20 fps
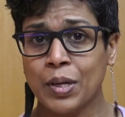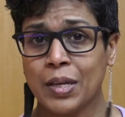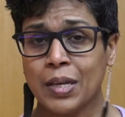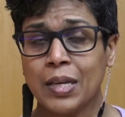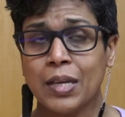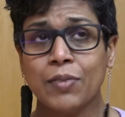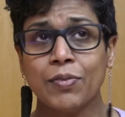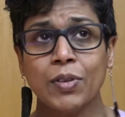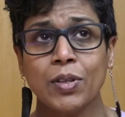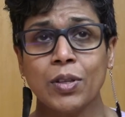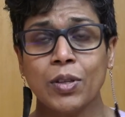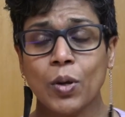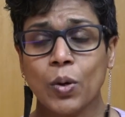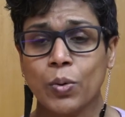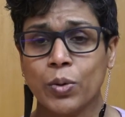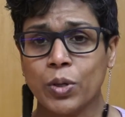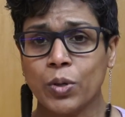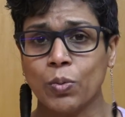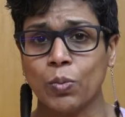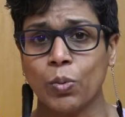even though
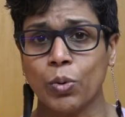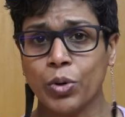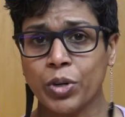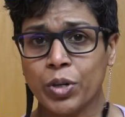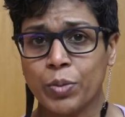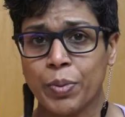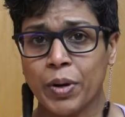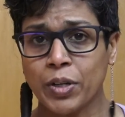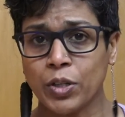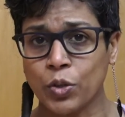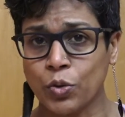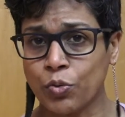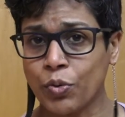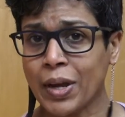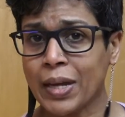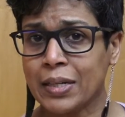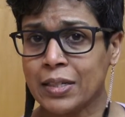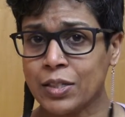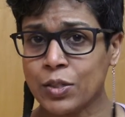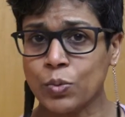you're worried about your
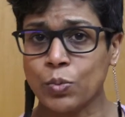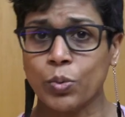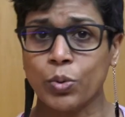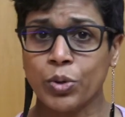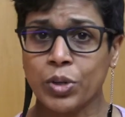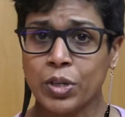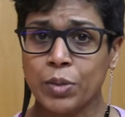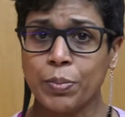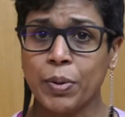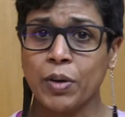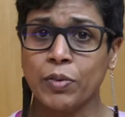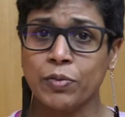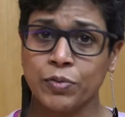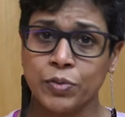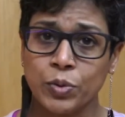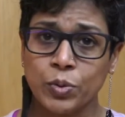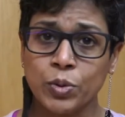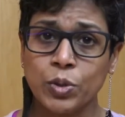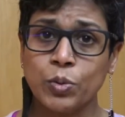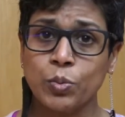rent, you're worried about
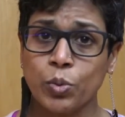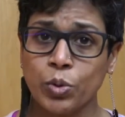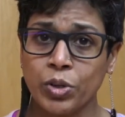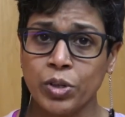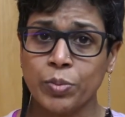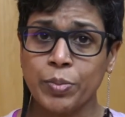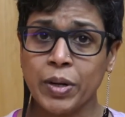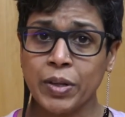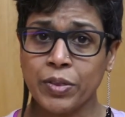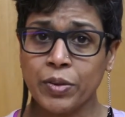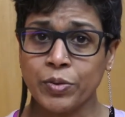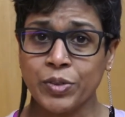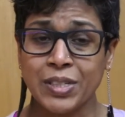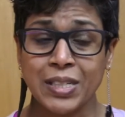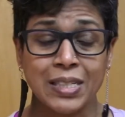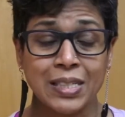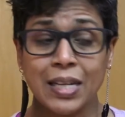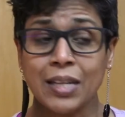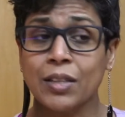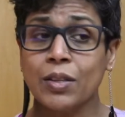food, you're worried about those
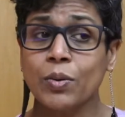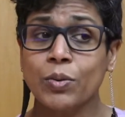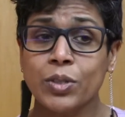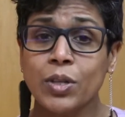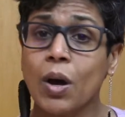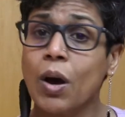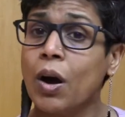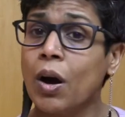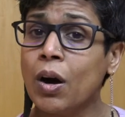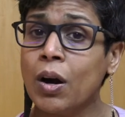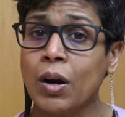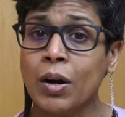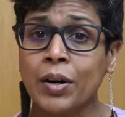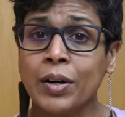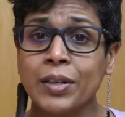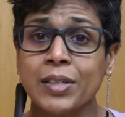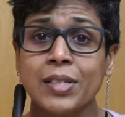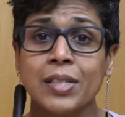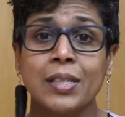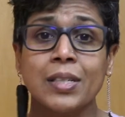things, and those
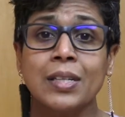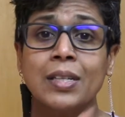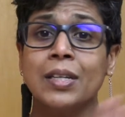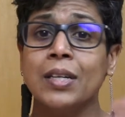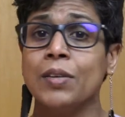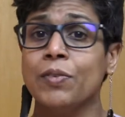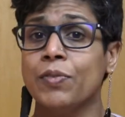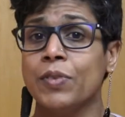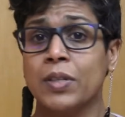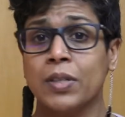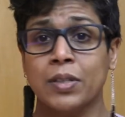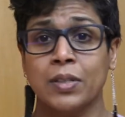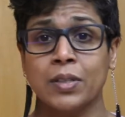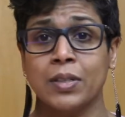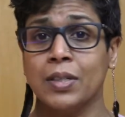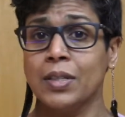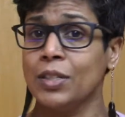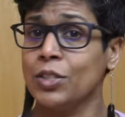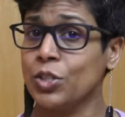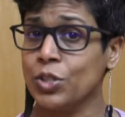are significant
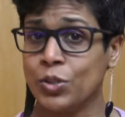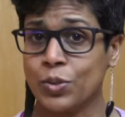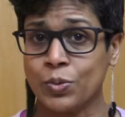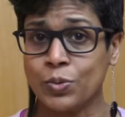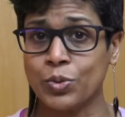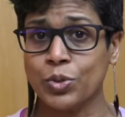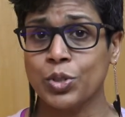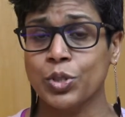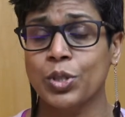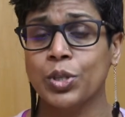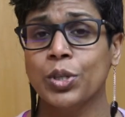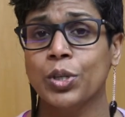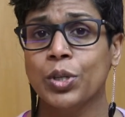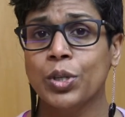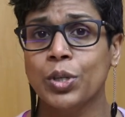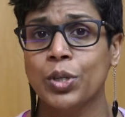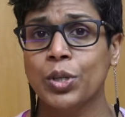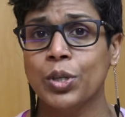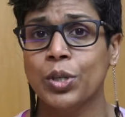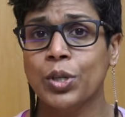issues,
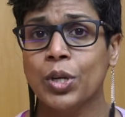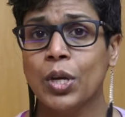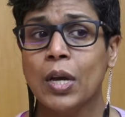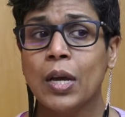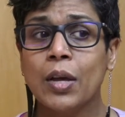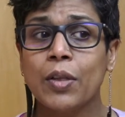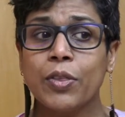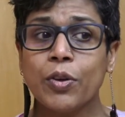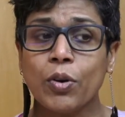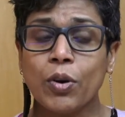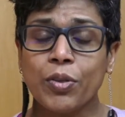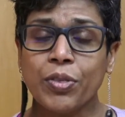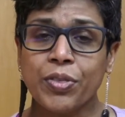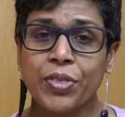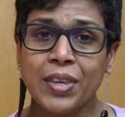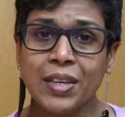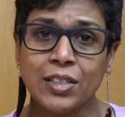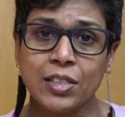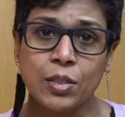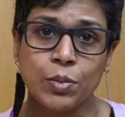there are
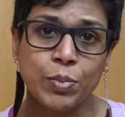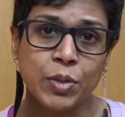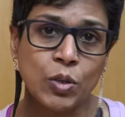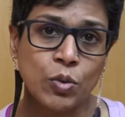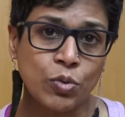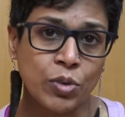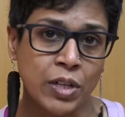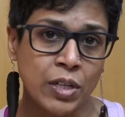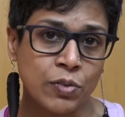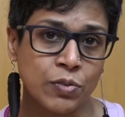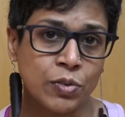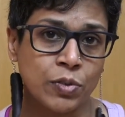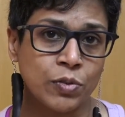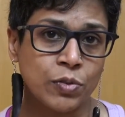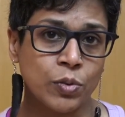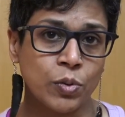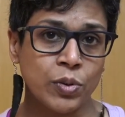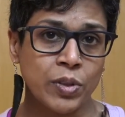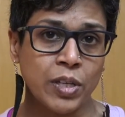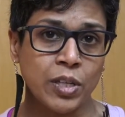things to be grateful
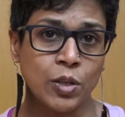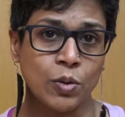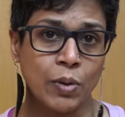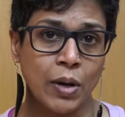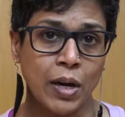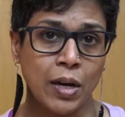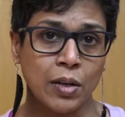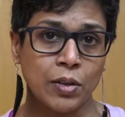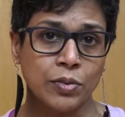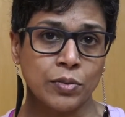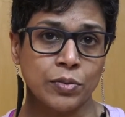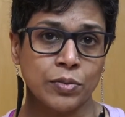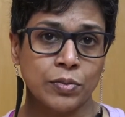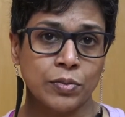for that you have